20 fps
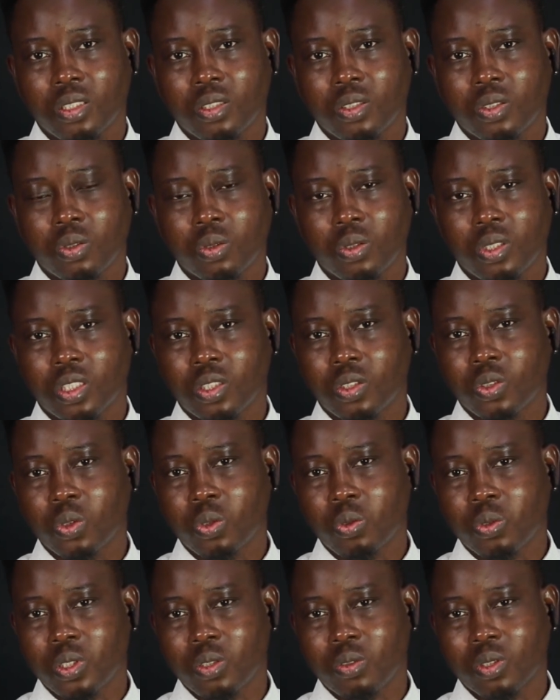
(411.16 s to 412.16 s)
So there's
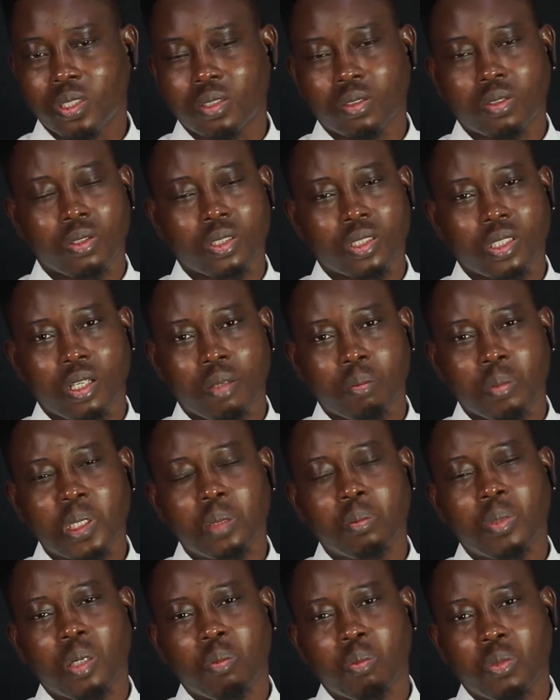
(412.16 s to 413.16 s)
no regret because I
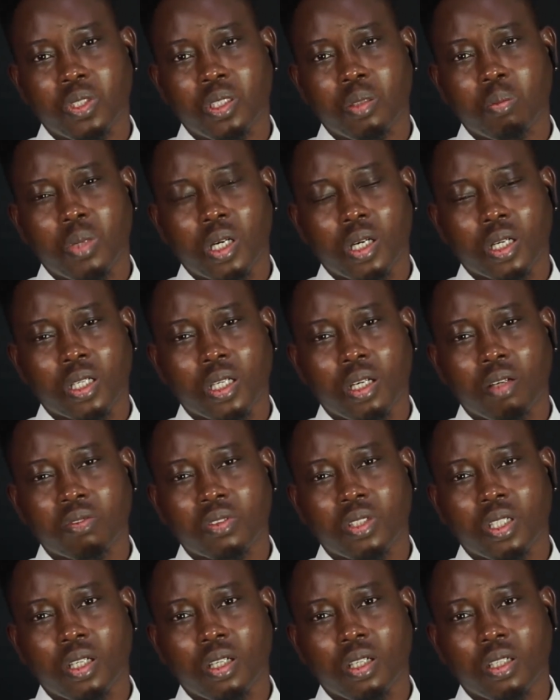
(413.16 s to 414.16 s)
made my money back
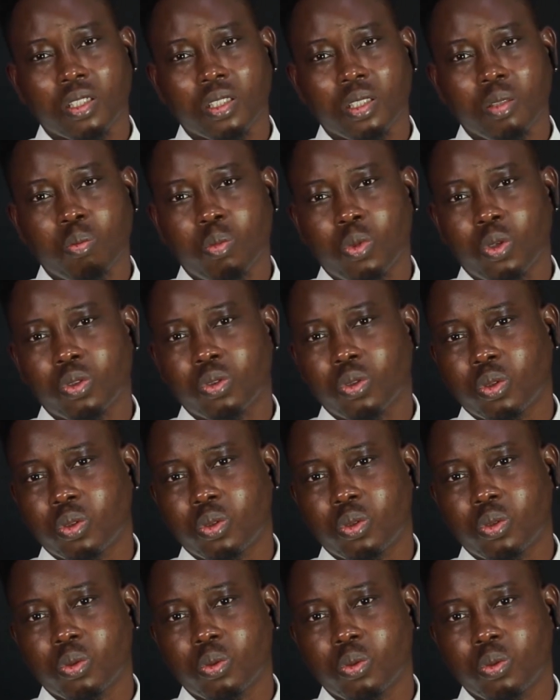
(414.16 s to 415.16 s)
after a month or
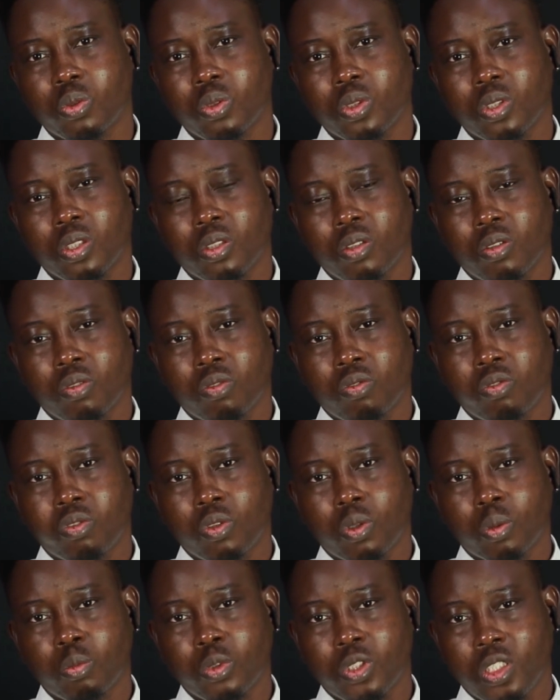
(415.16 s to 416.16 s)
two
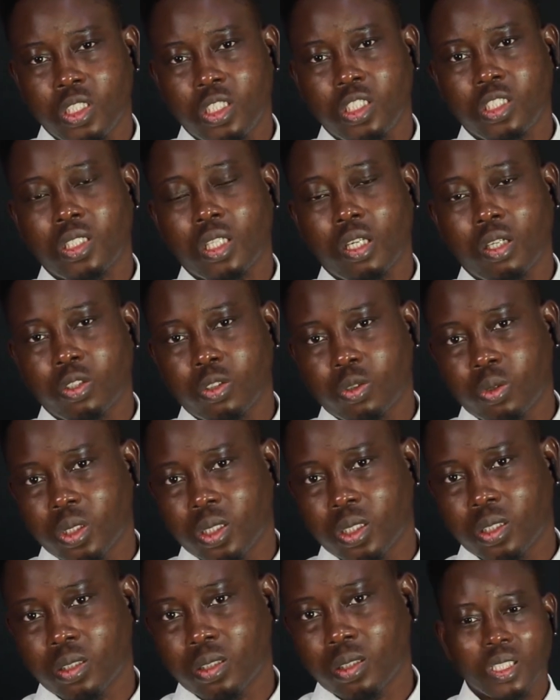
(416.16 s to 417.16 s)
from digital
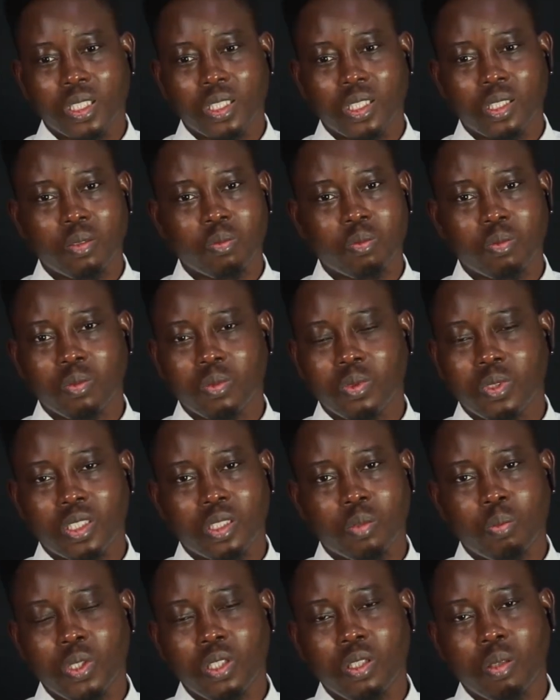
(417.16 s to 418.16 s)
training.
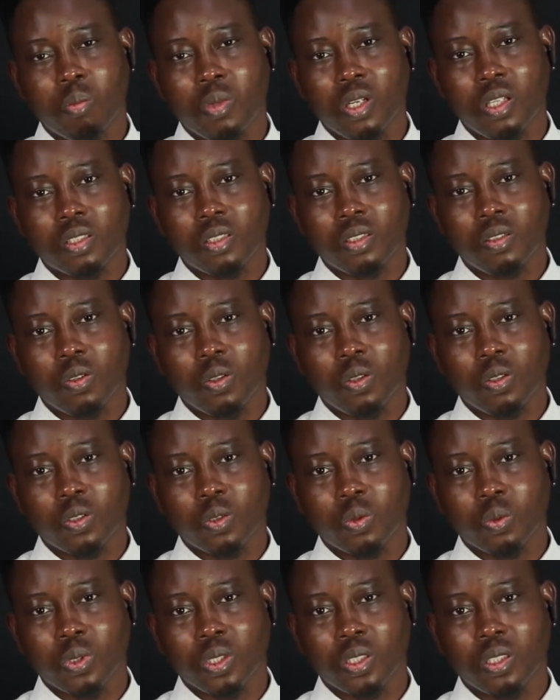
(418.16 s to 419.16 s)
It's been a blessing all the
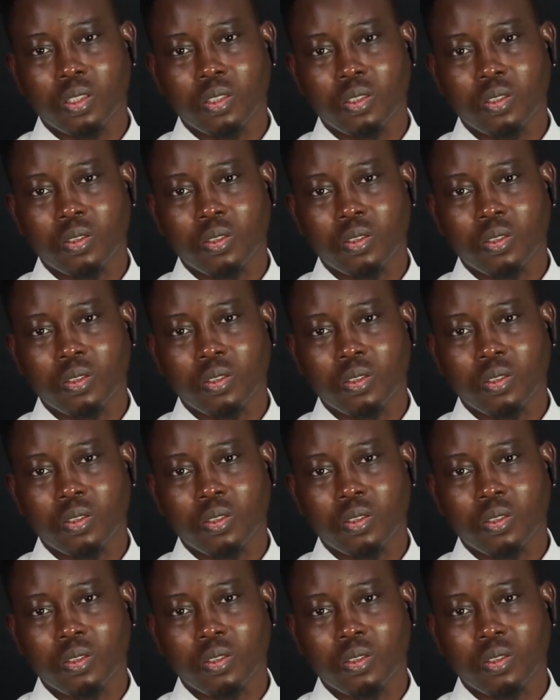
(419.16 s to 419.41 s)
way.